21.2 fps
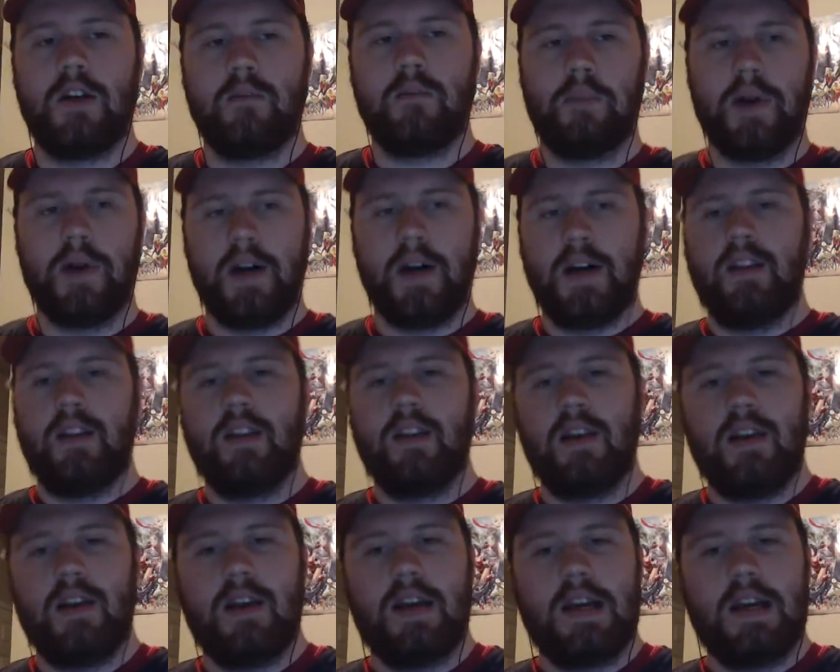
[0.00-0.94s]
but
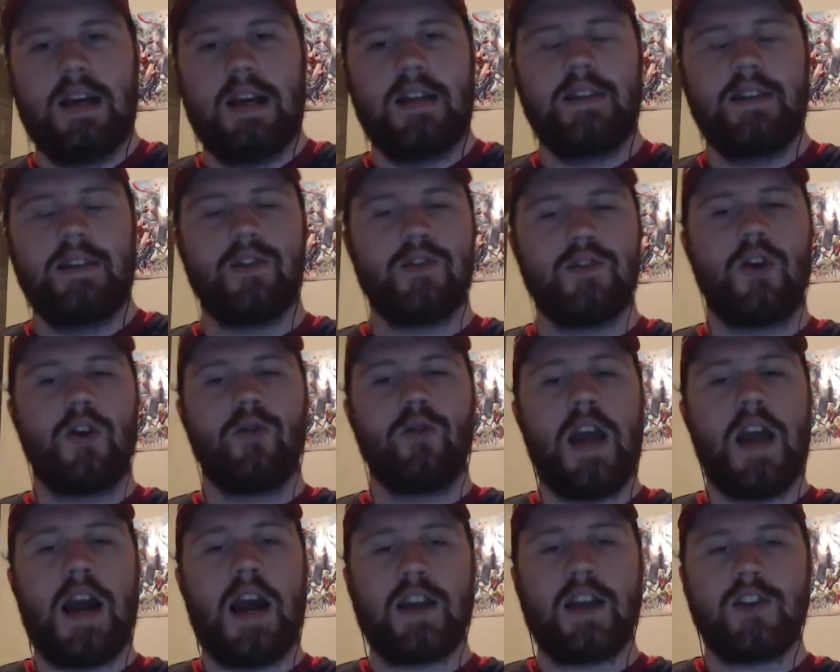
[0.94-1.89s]
there's no
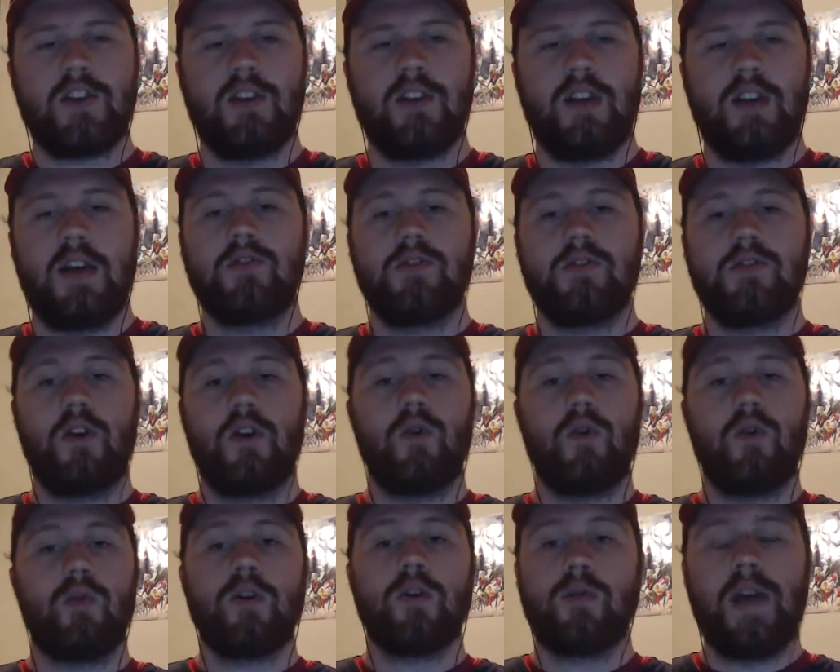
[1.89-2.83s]
reaction, and there's no
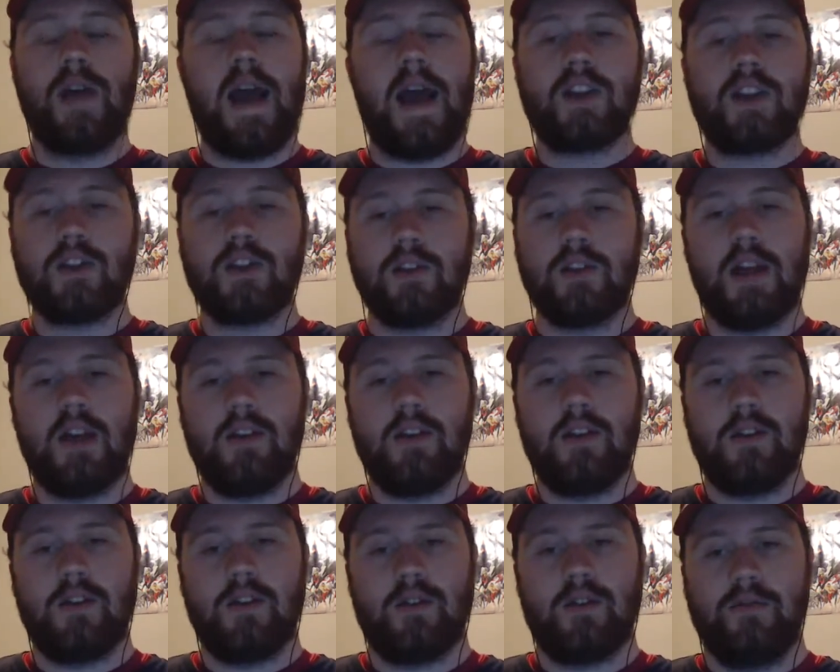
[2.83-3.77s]
real reaction
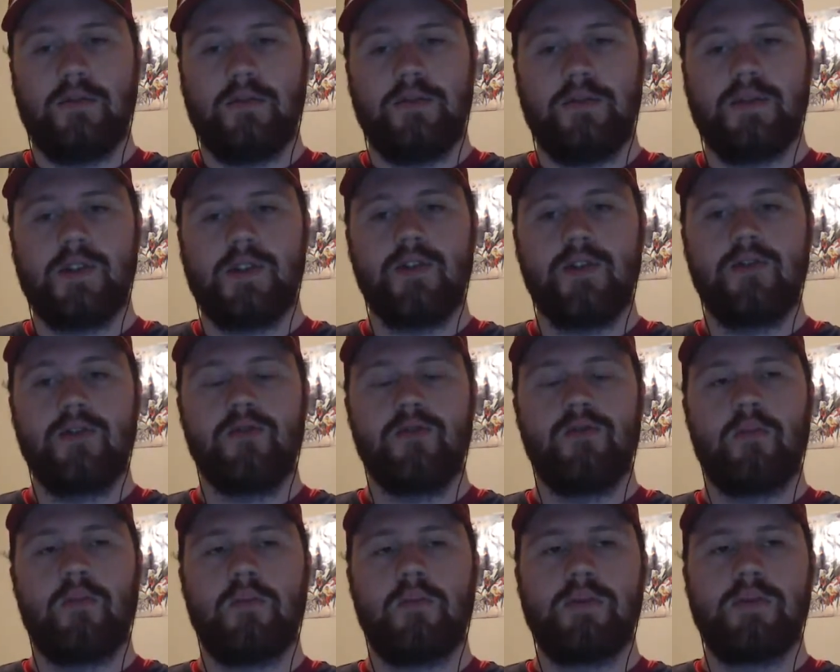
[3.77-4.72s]
later
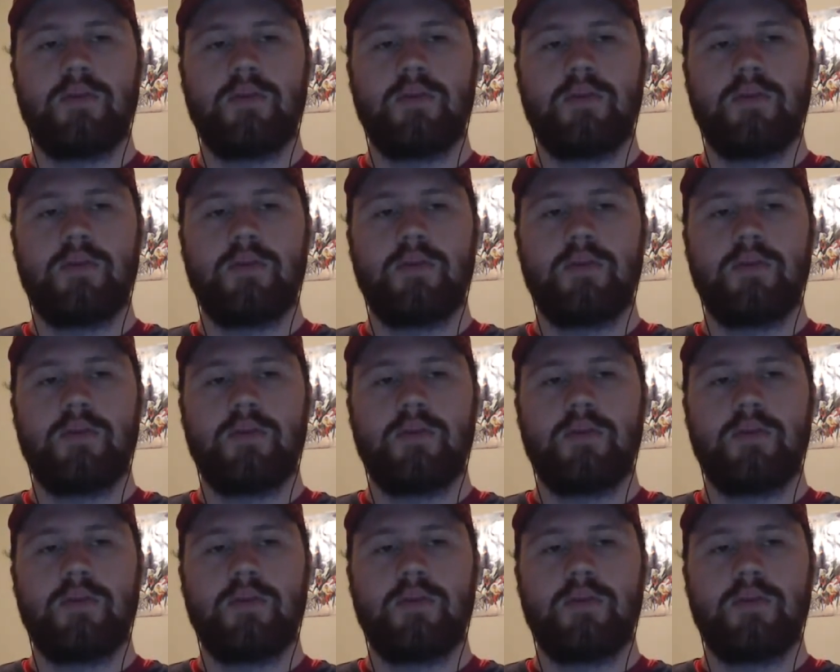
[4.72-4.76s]
to